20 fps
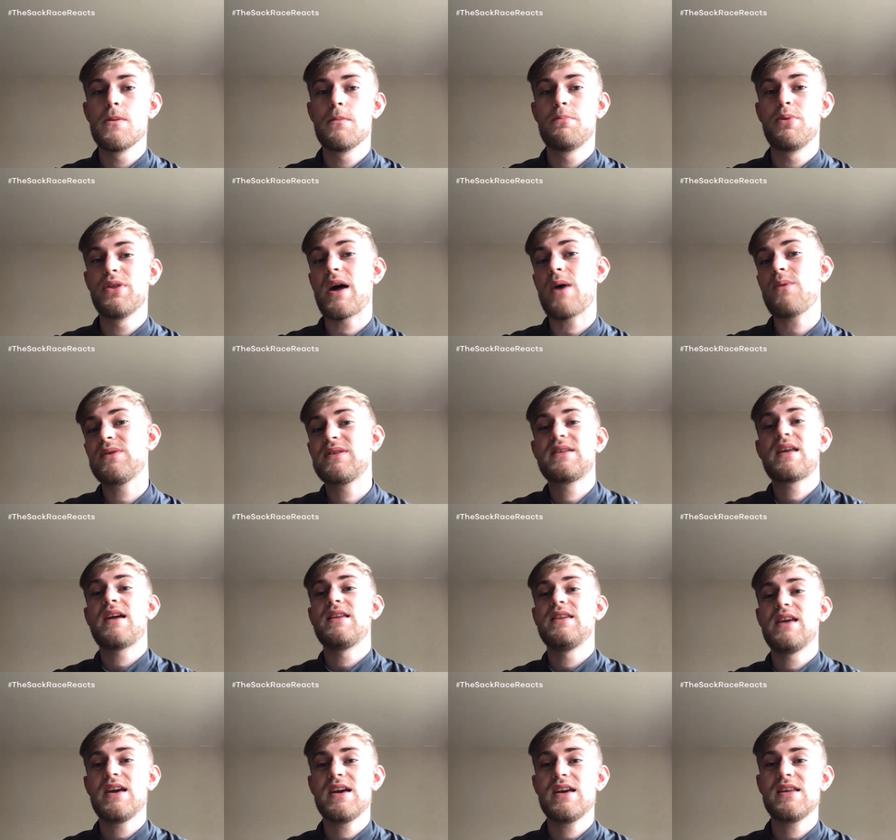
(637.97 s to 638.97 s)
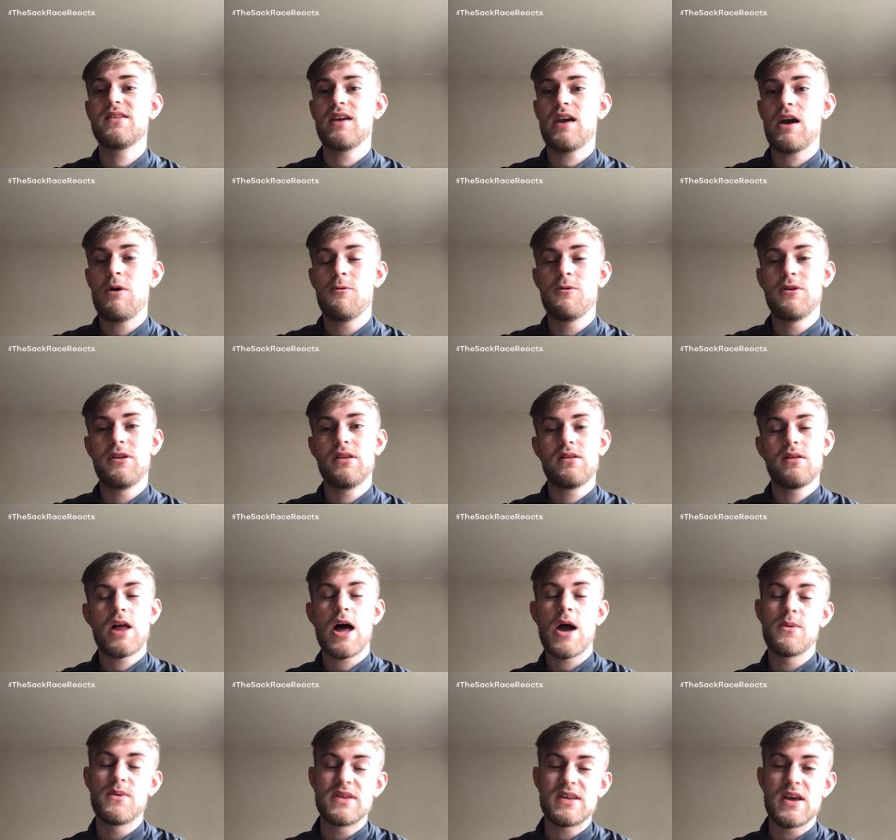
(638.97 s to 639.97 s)
But that was 10 years ago. And
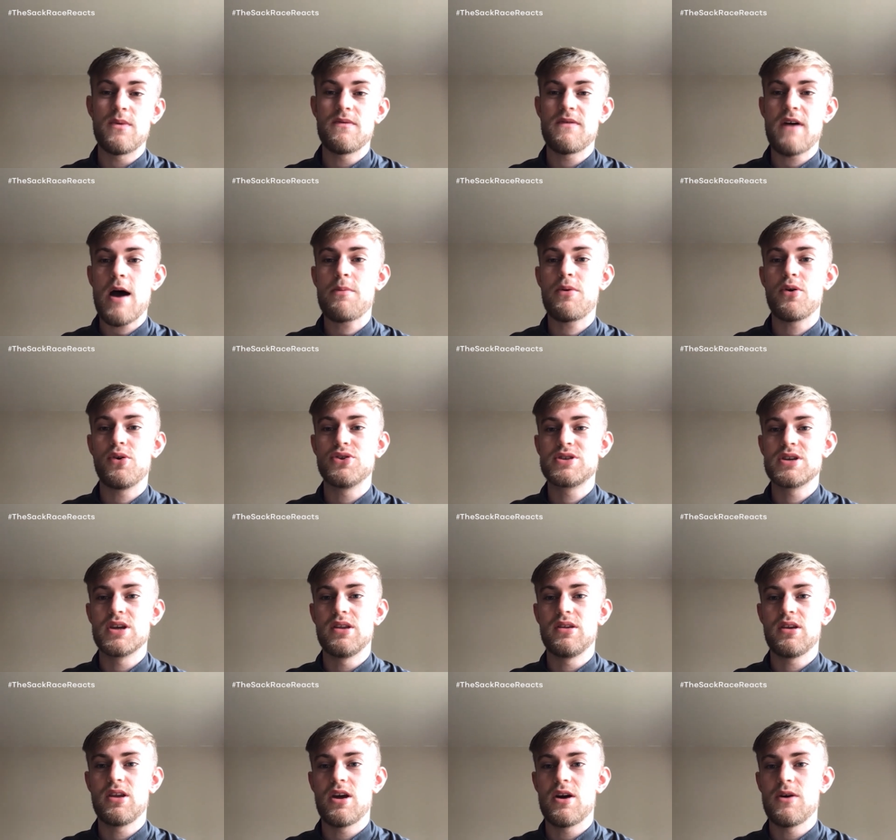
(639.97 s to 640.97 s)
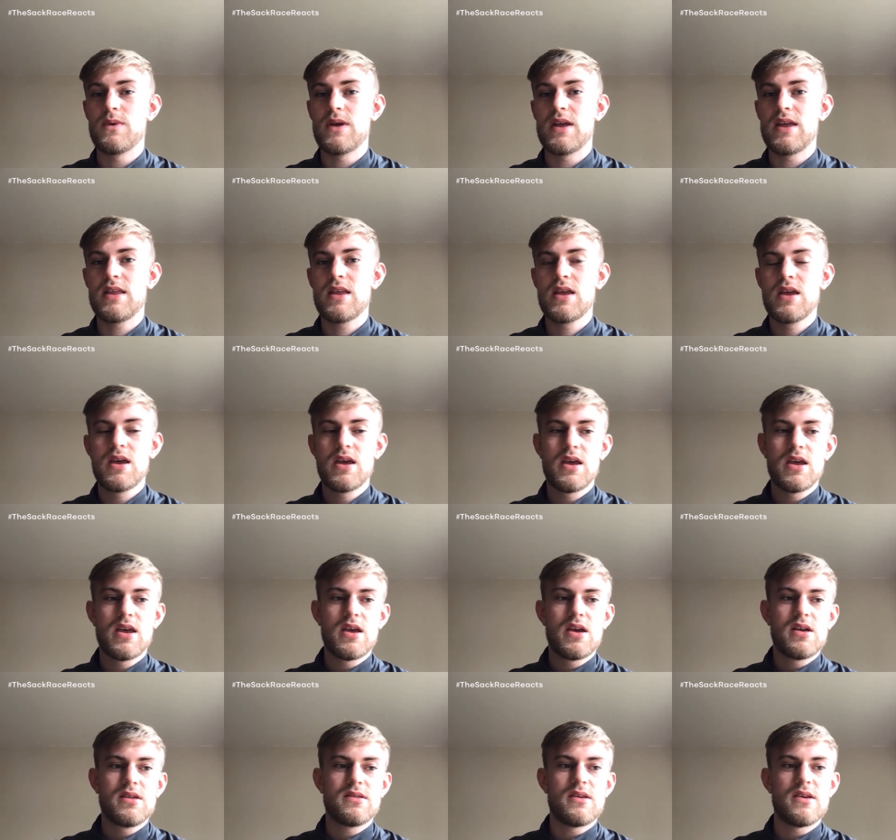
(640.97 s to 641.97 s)
like we said with Appleton,
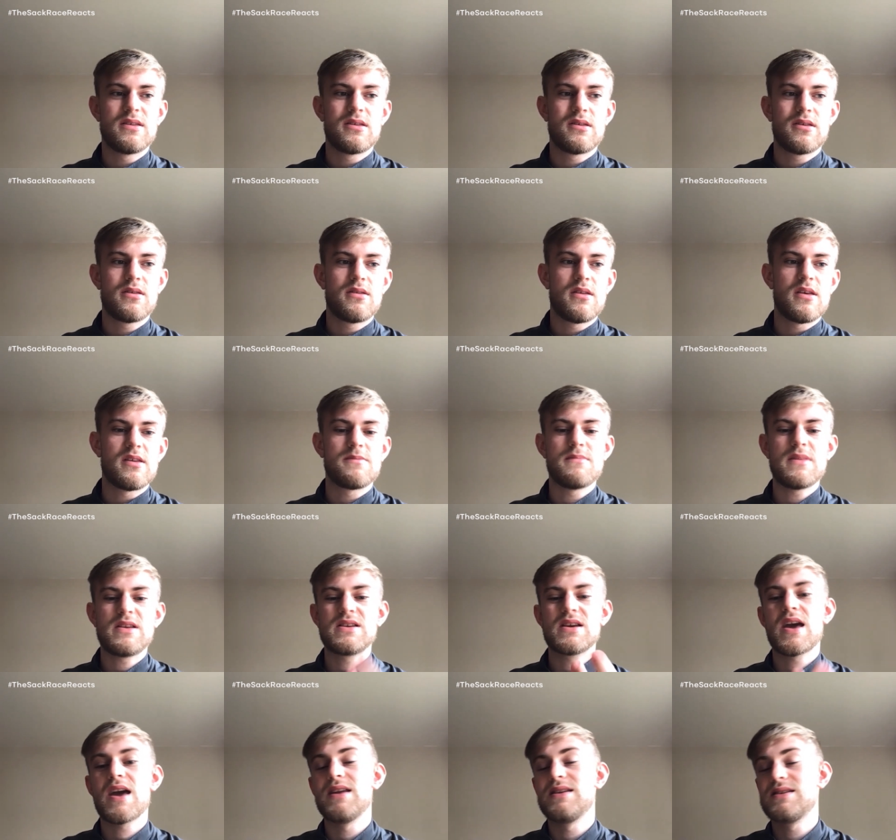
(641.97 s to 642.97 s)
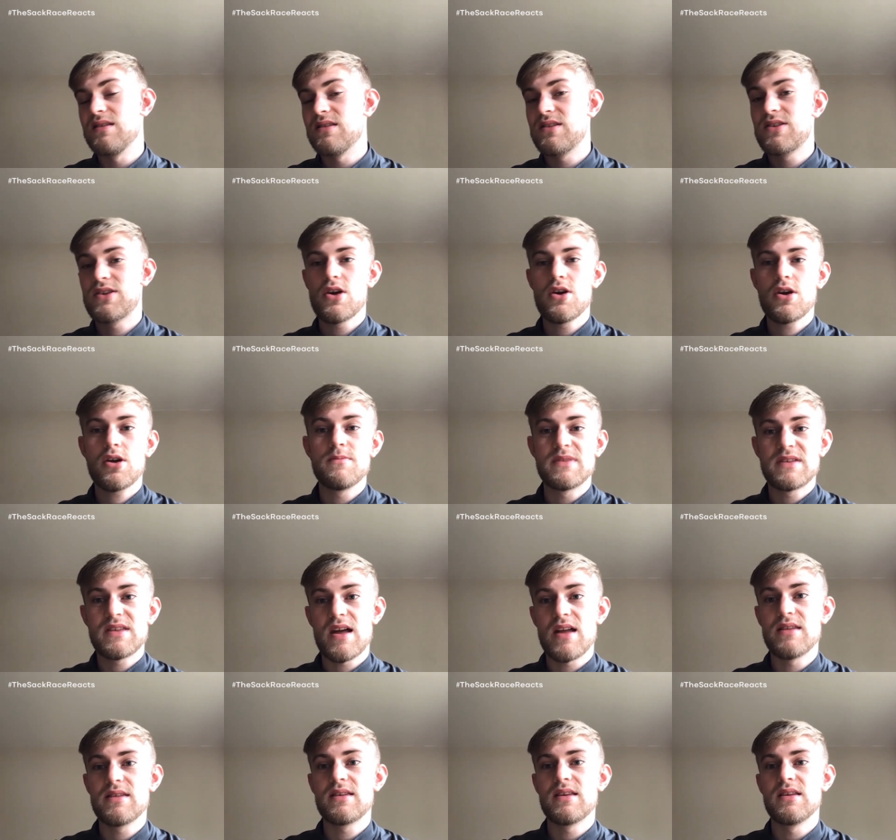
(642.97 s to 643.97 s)
there's mitigating
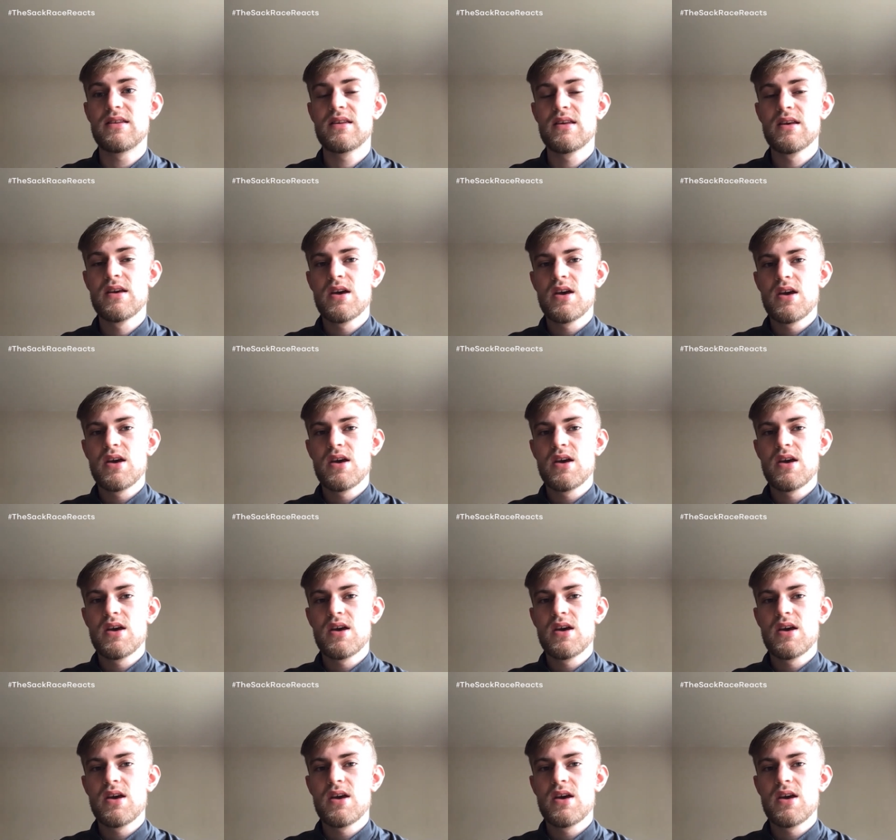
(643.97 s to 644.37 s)
circumstances.